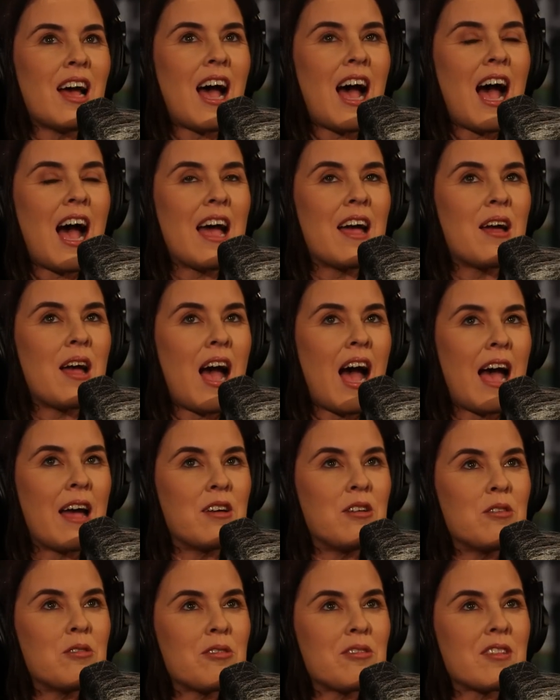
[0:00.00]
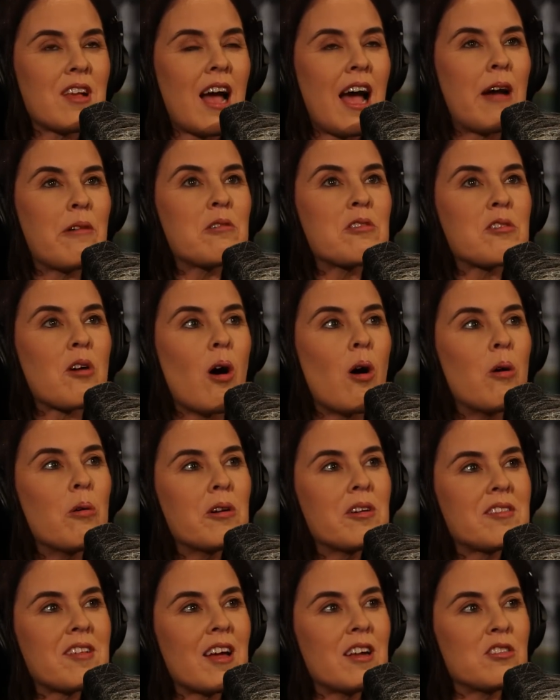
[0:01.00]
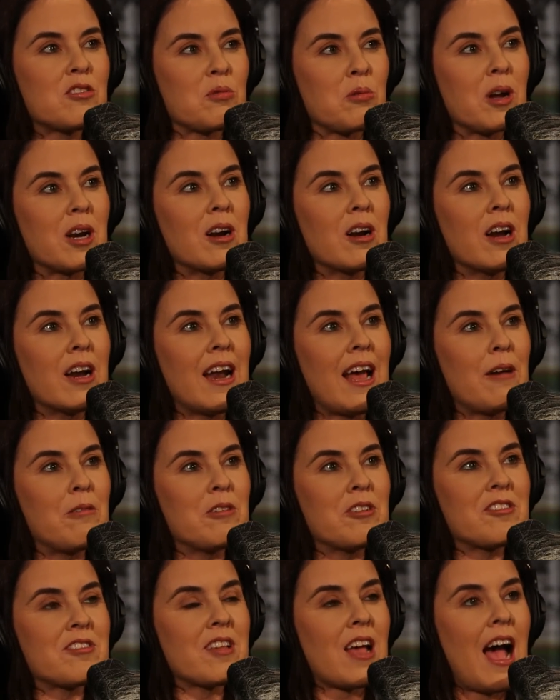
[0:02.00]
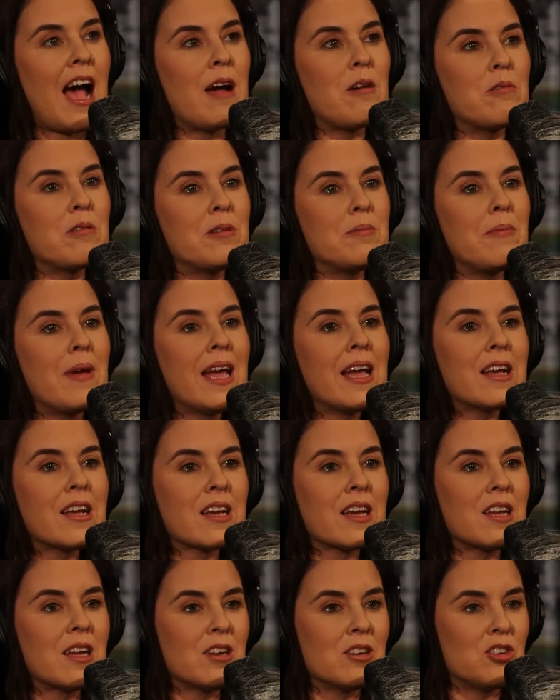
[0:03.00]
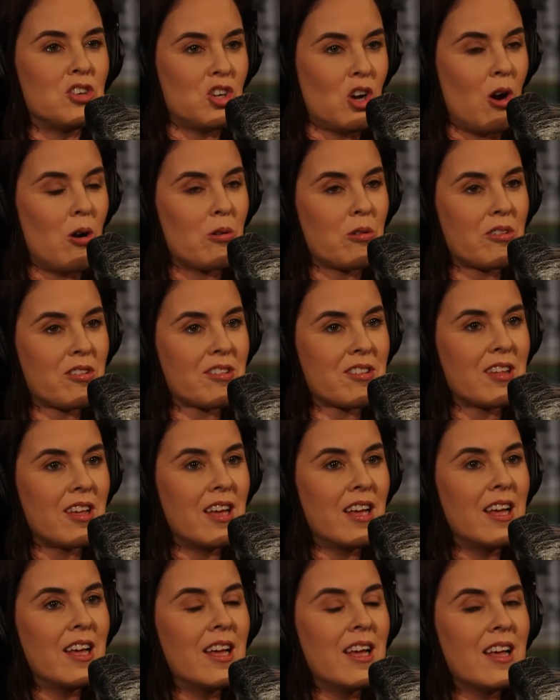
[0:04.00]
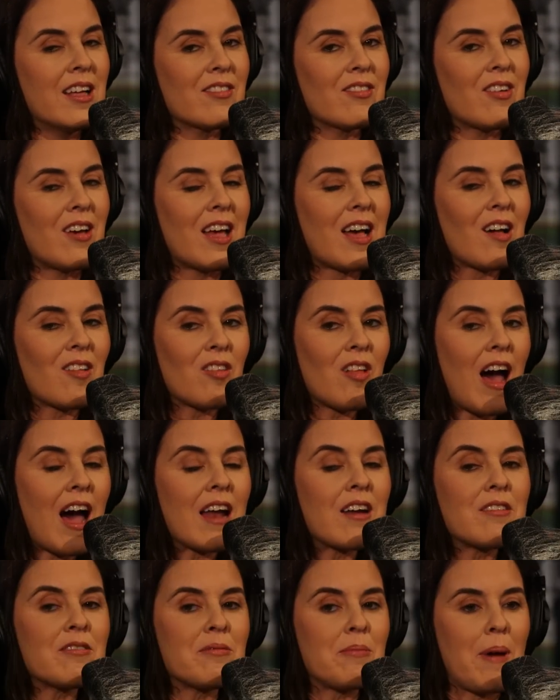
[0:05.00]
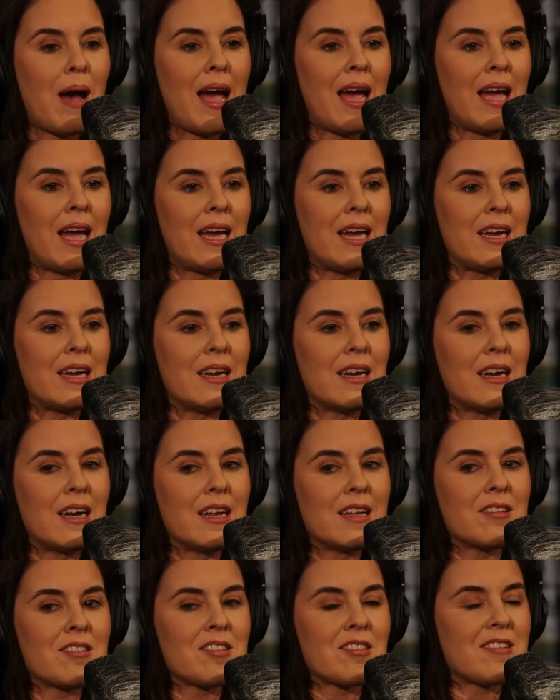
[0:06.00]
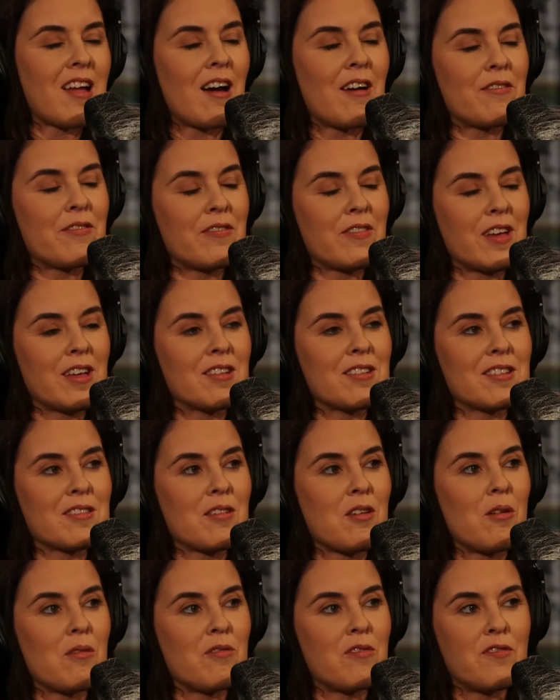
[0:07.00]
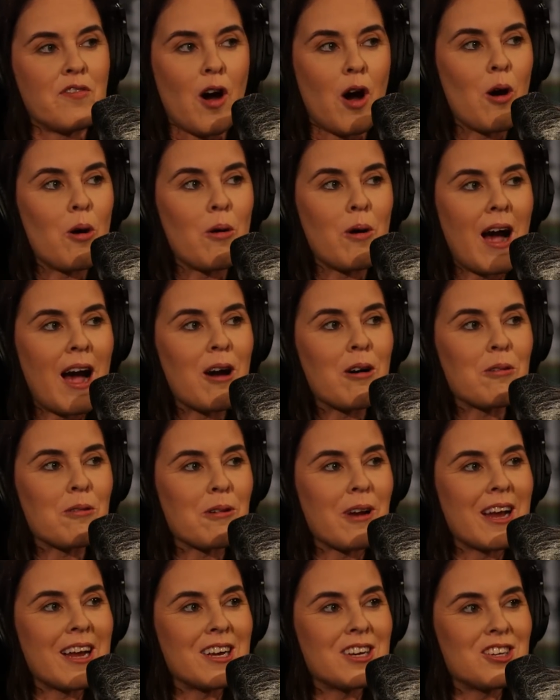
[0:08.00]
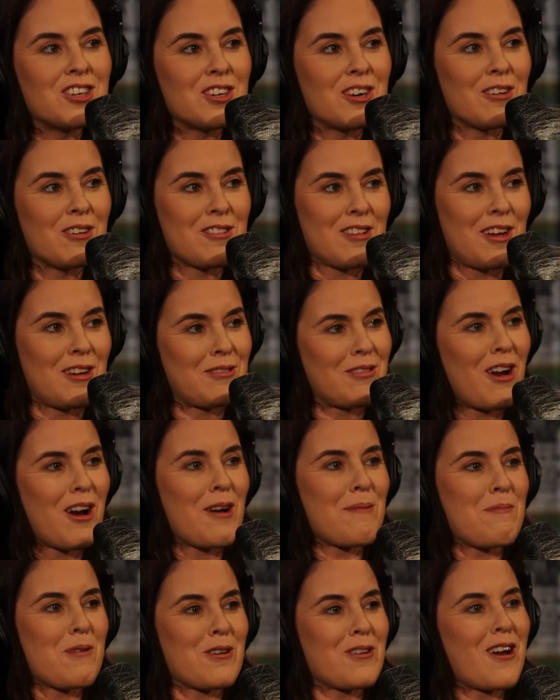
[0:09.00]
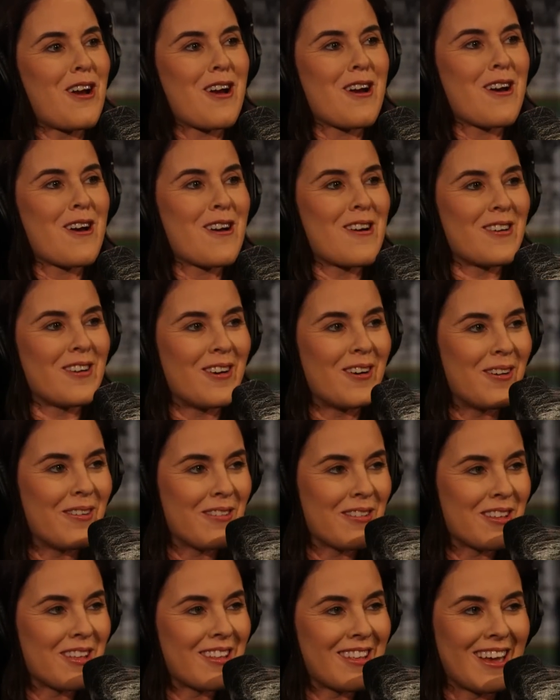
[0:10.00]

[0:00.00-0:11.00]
I I used to, I was always on Twitter and I was I would make jokes like a lot of my stuff is faux outrage you know it's like dur, dur, yeah.